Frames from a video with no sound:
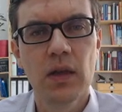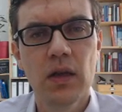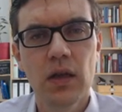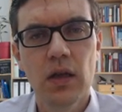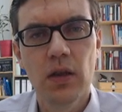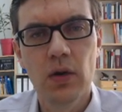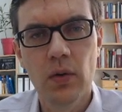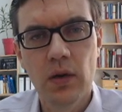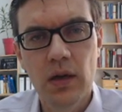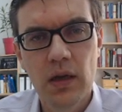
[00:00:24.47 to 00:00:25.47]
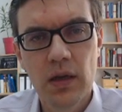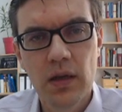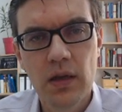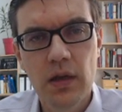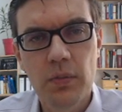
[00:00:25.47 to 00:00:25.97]
So
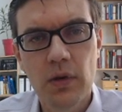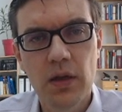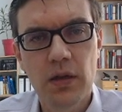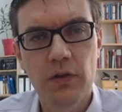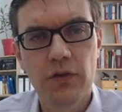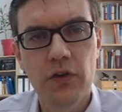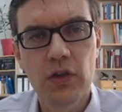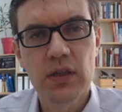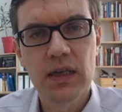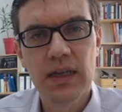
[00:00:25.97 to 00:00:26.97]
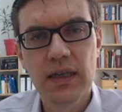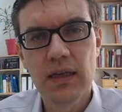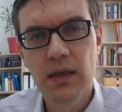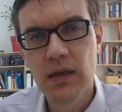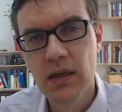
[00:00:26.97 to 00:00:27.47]
this one is the first
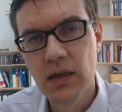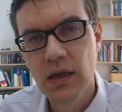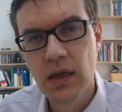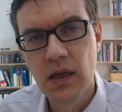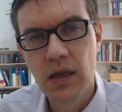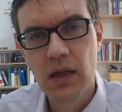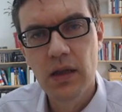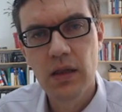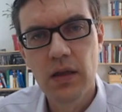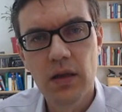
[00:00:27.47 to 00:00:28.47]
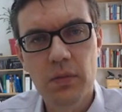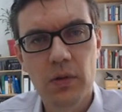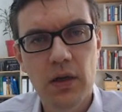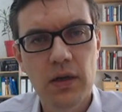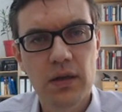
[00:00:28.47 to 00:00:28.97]
lane. This one
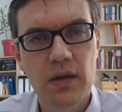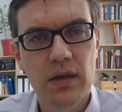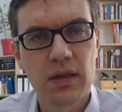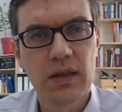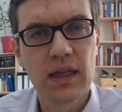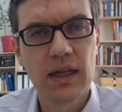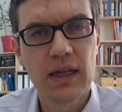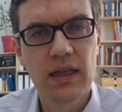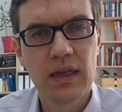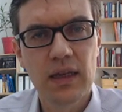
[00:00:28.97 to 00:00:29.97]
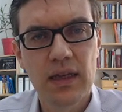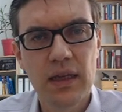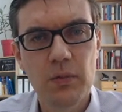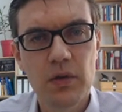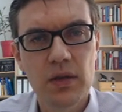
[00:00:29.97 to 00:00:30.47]
is the second lane
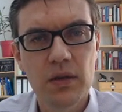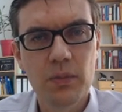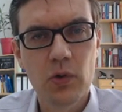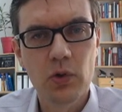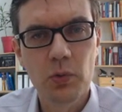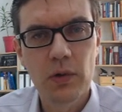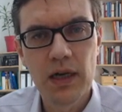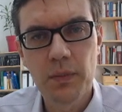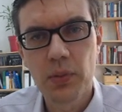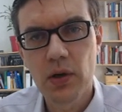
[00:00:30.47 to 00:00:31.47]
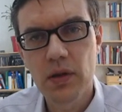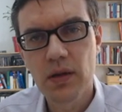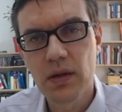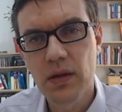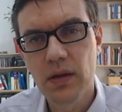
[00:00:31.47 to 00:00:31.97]
with the more white
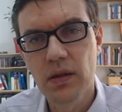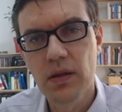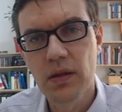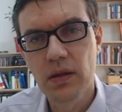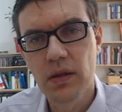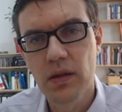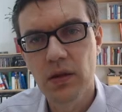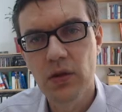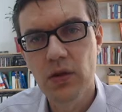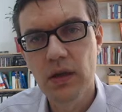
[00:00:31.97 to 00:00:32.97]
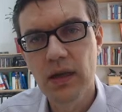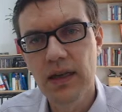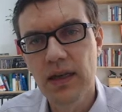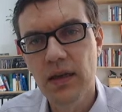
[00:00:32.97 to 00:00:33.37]
boxes. This is the third lane.